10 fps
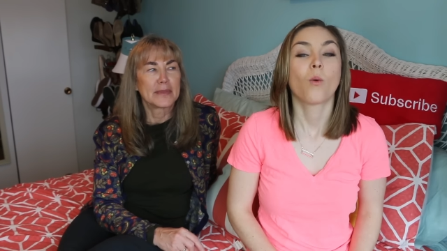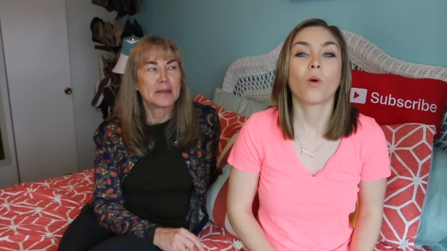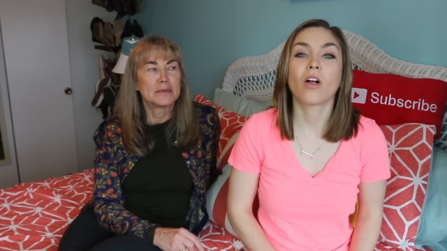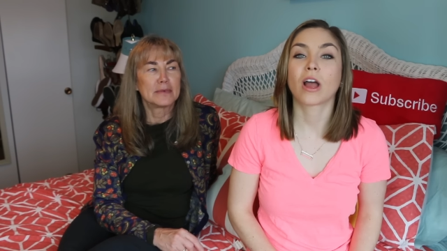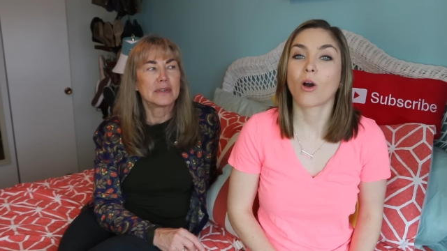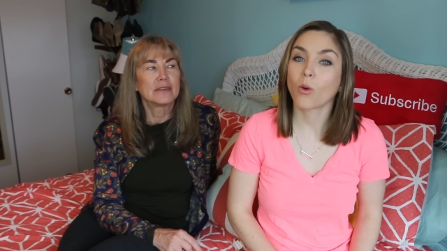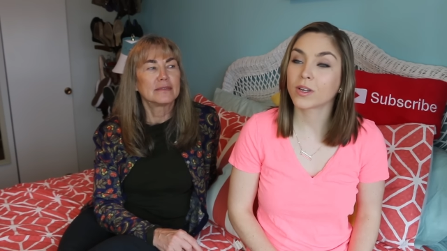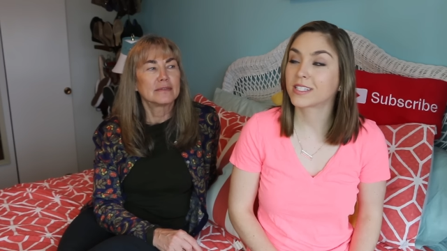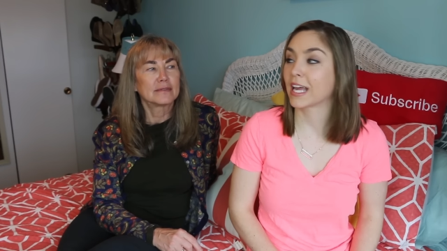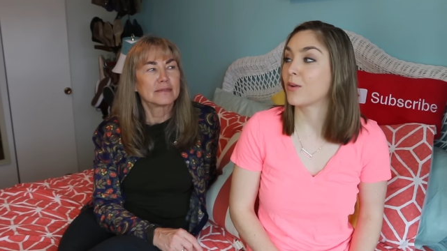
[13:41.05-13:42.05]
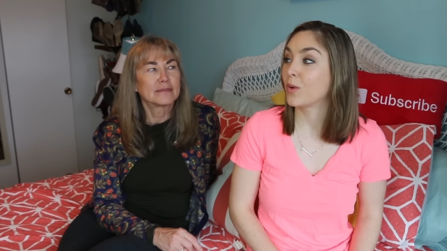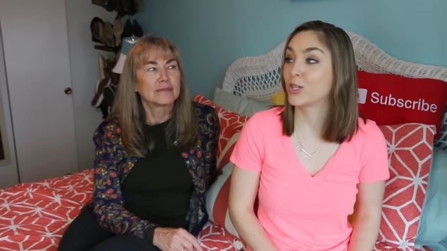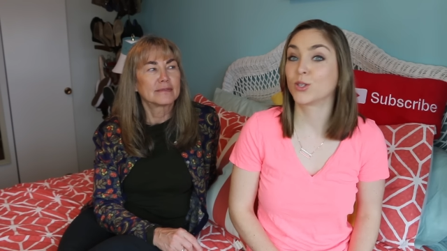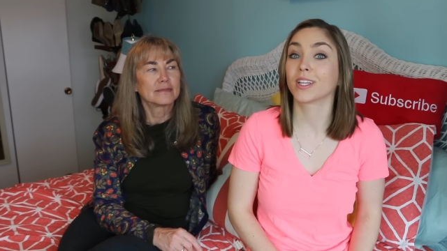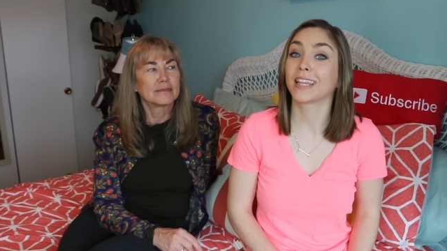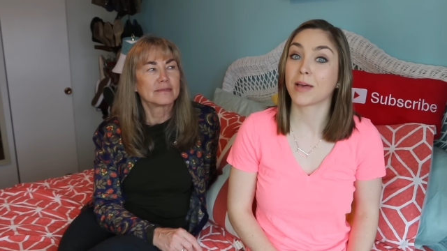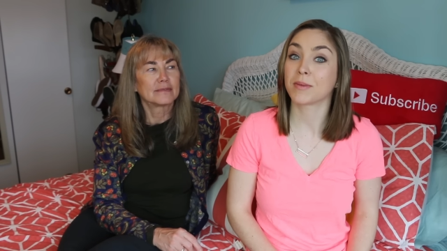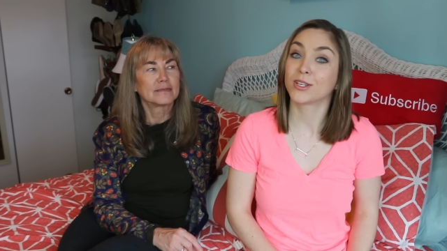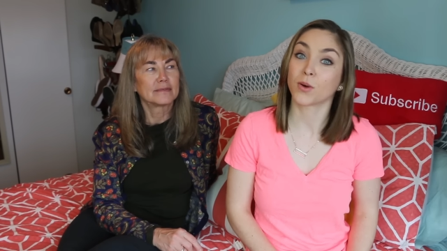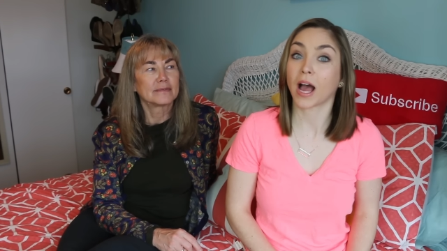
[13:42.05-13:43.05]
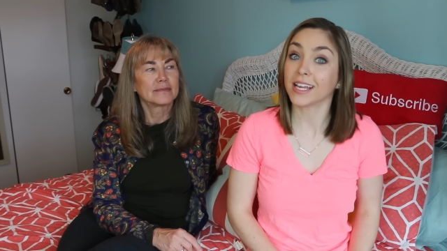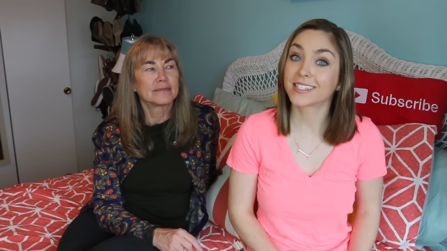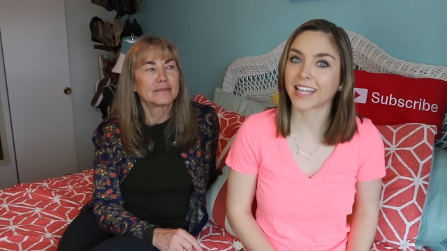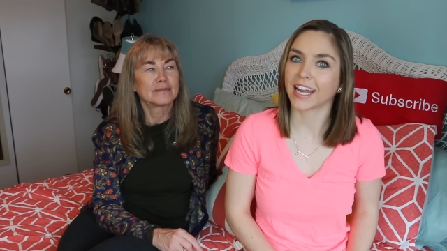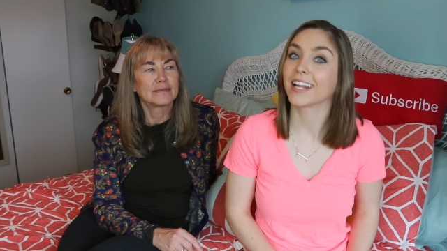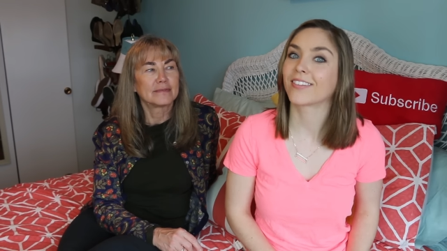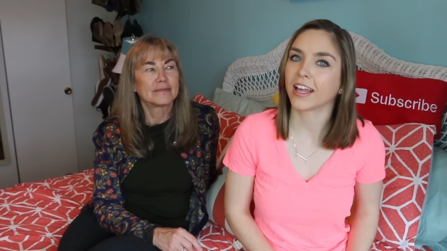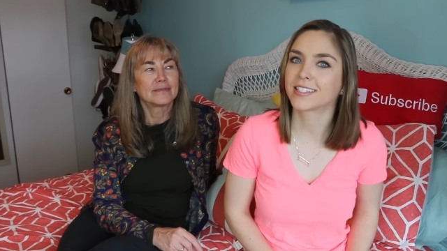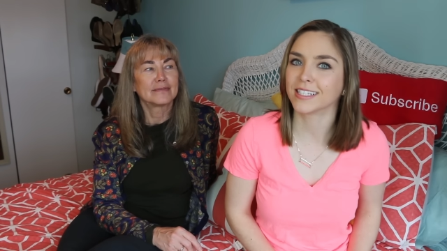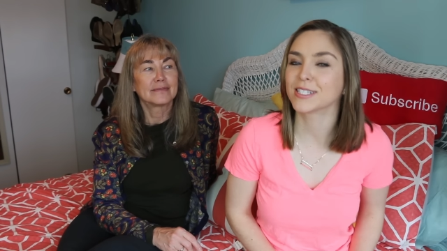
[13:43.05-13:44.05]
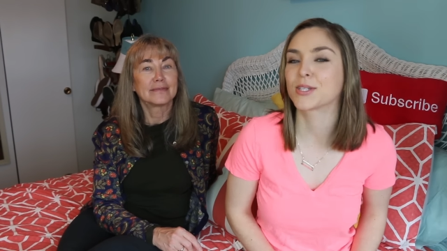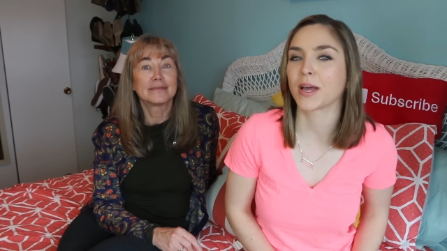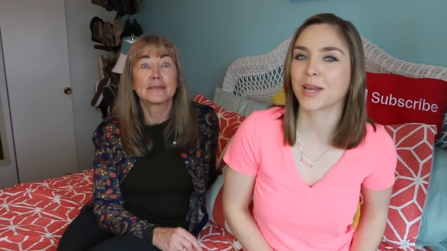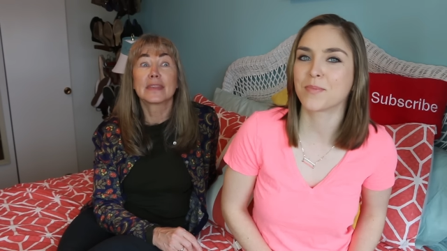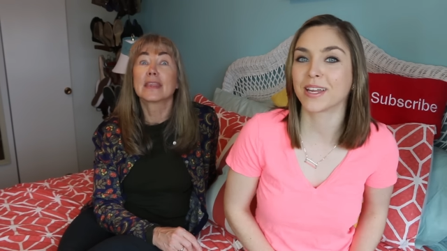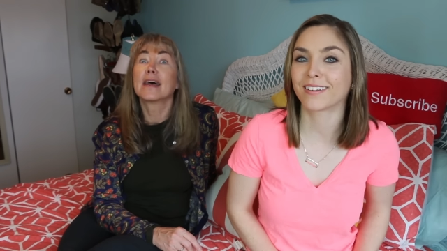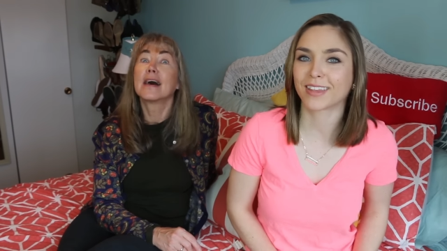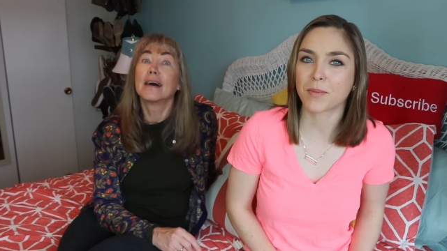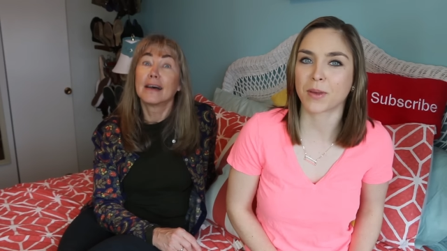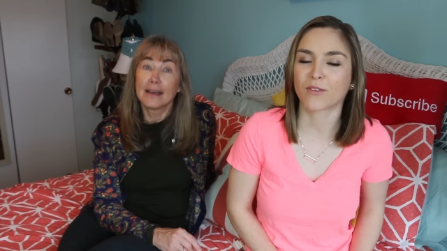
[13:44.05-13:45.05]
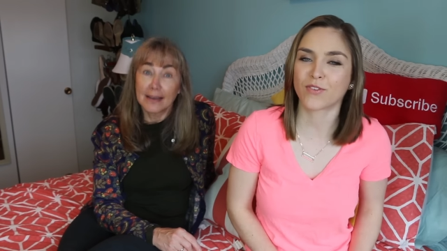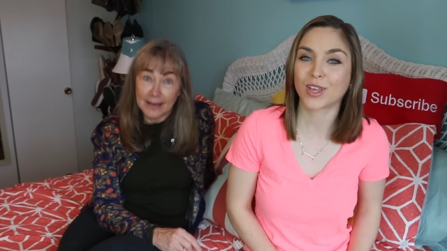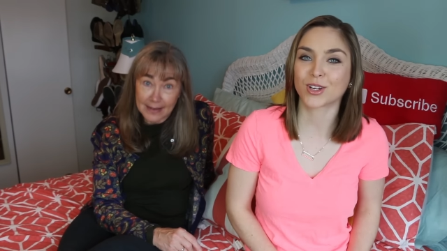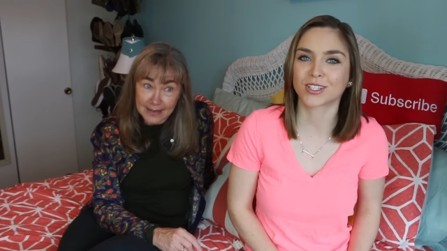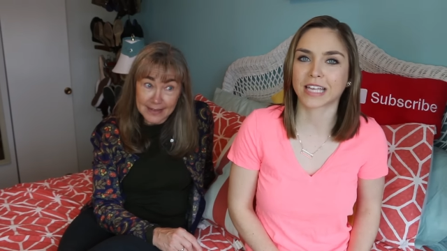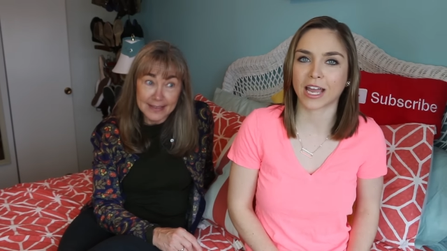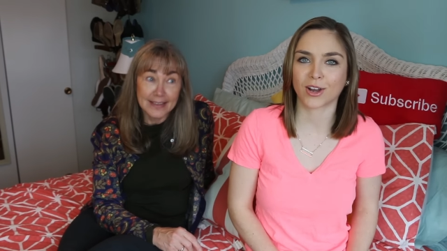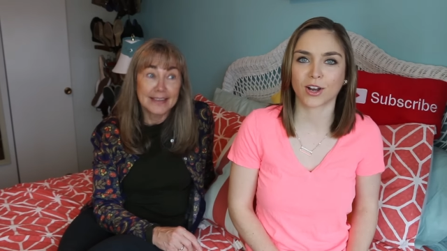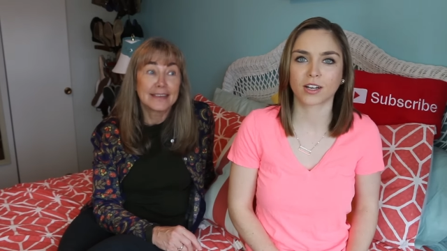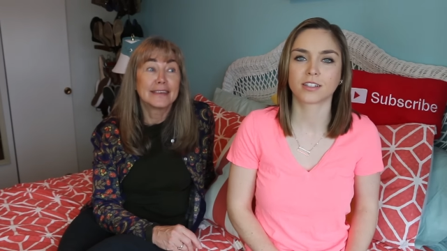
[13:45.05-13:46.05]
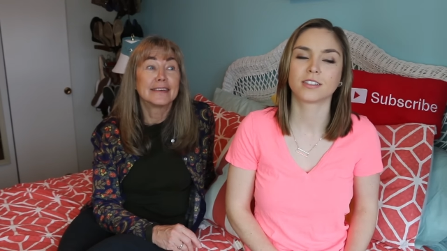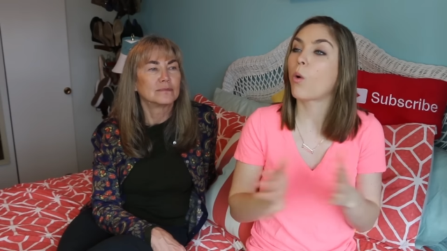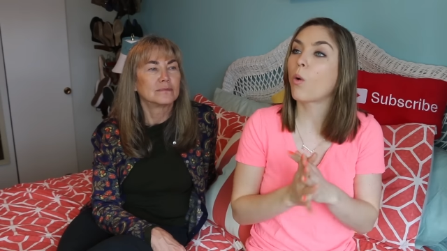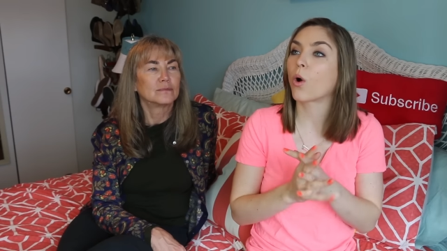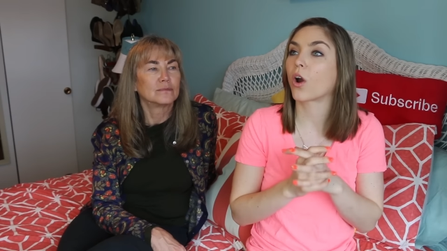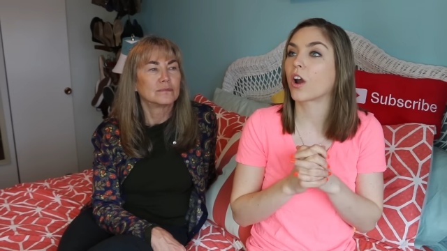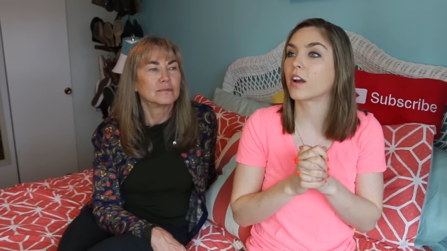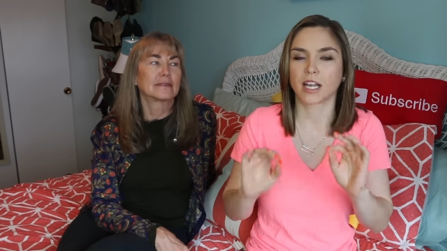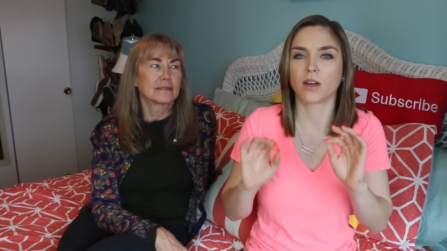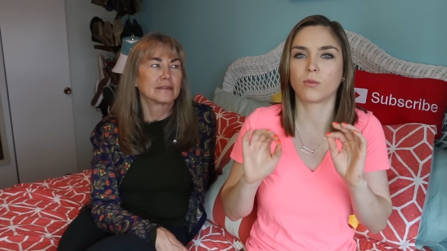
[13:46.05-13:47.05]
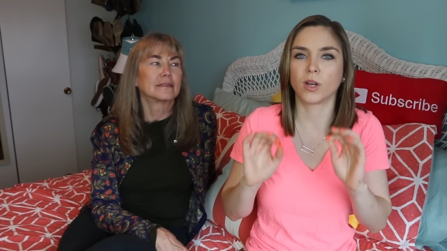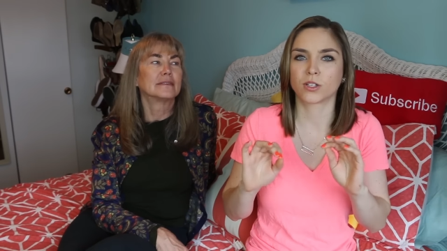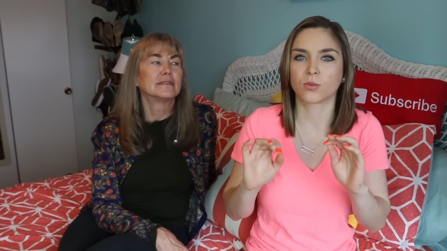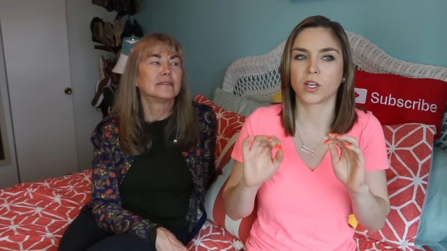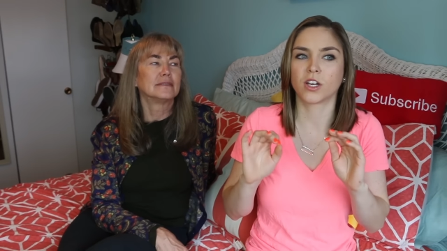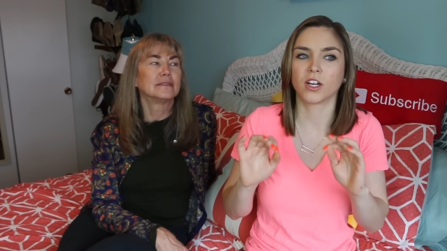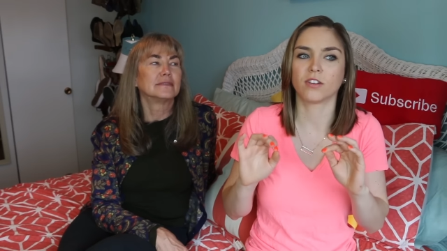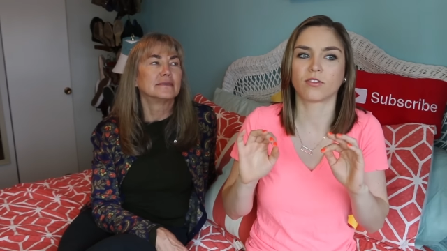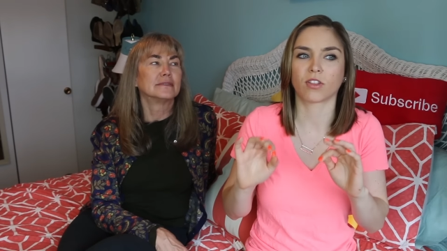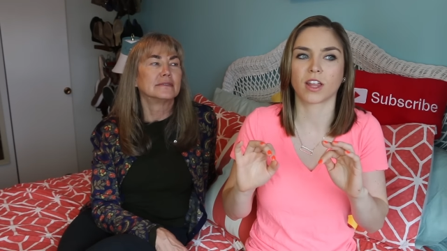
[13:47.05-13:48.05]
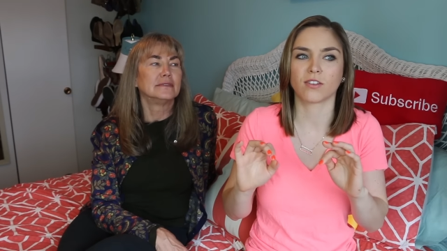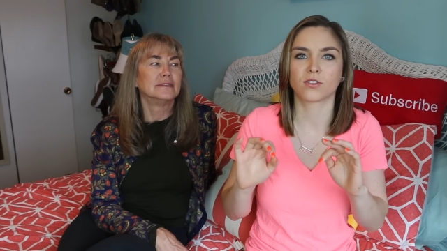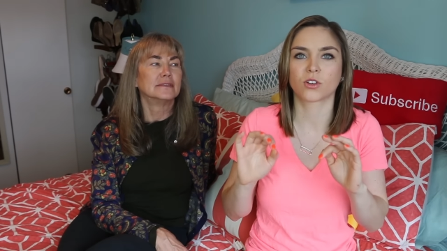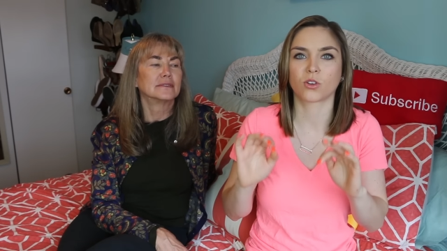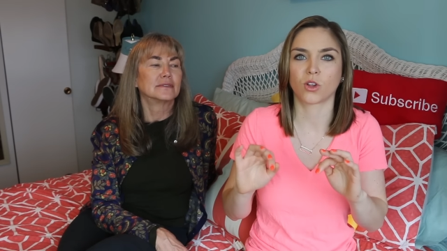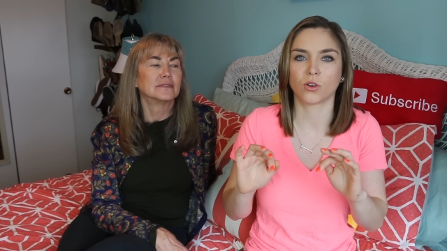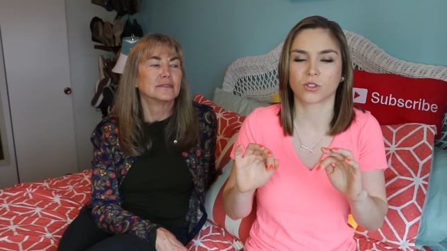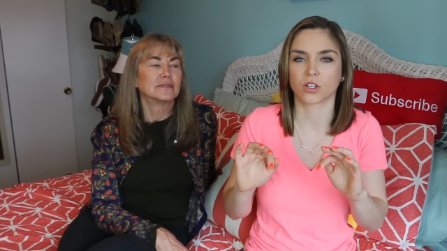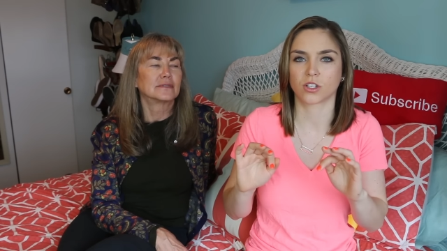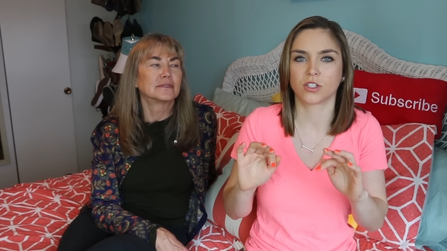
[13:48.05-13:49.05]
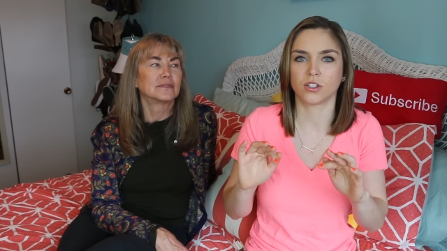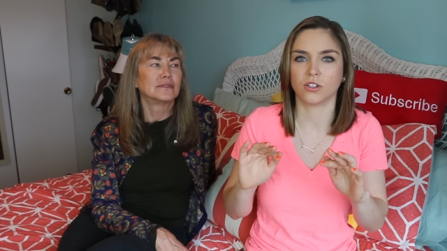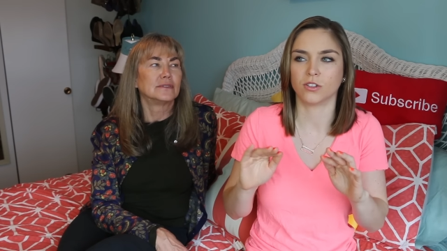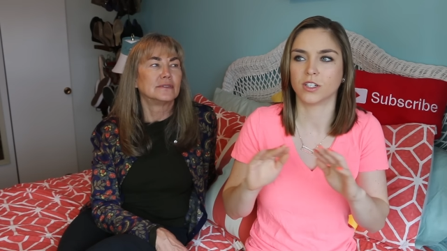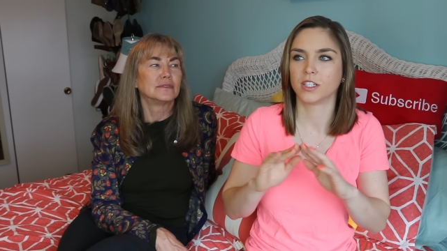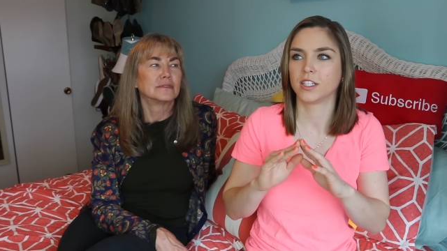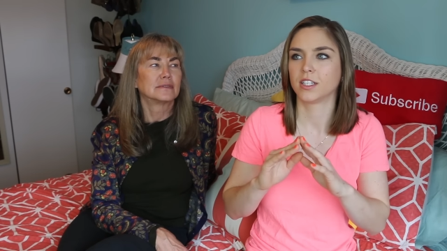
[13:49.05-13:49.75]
Speaker 1: Well, I always say I wish you had let me do ice skating lessons so I could be an Olympic figure skater. Or I wish we could have lived closer to